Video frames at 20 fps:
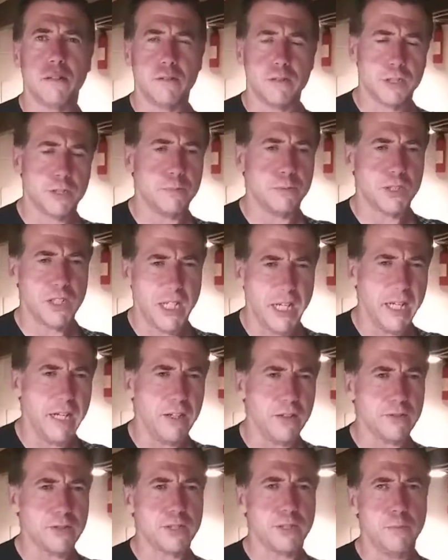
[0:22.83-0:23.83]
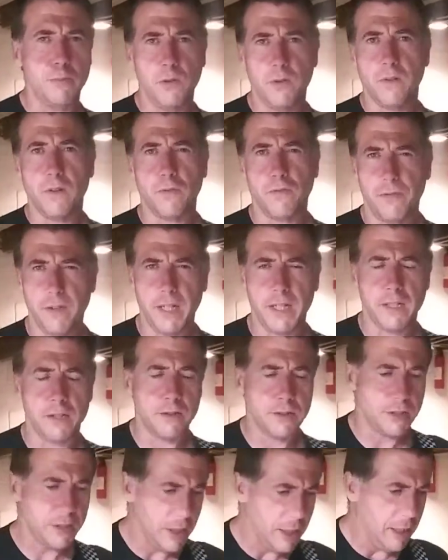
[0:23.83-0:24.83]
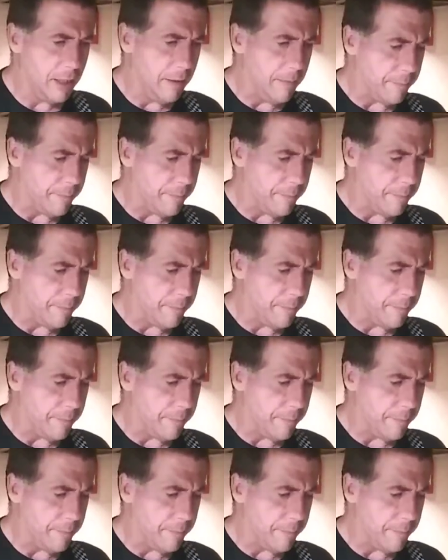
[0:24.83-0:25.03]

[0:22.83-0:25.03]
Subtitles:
learn some scales, can move their fingers,